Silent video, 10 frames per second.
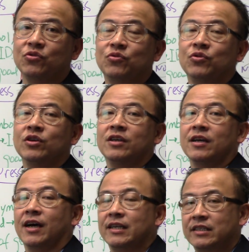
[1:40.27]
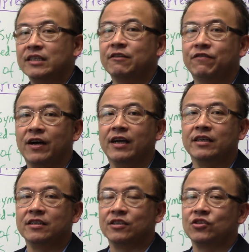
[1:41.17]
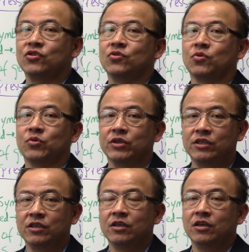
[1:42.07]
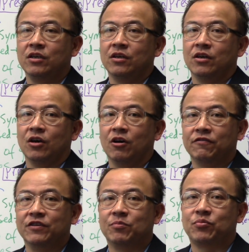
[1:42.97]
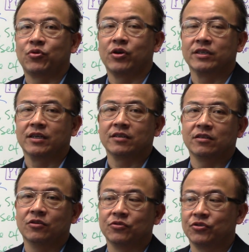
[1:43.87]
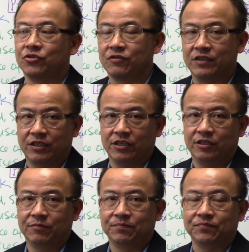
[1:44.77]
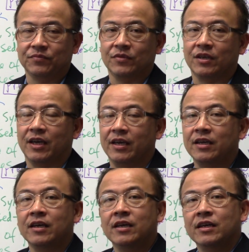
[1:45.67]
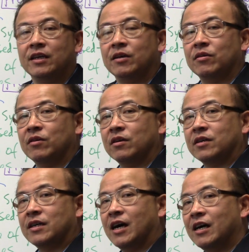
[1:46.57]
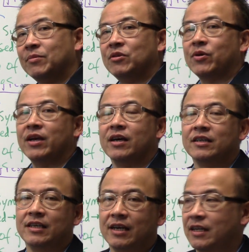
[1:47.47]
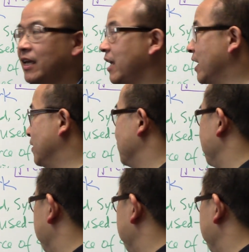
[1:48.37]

to identify the source of the product or services. Okay. Copyright, on the other hand,